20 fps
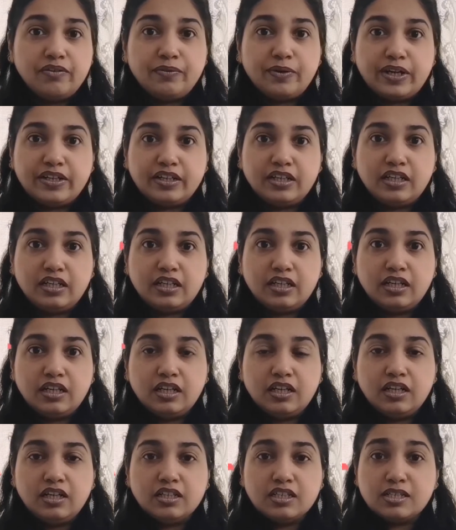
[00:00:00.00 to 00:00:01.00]
very
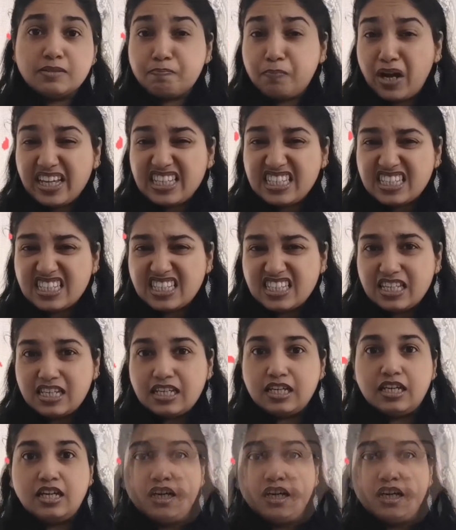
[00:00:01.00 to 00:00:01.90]
spicy,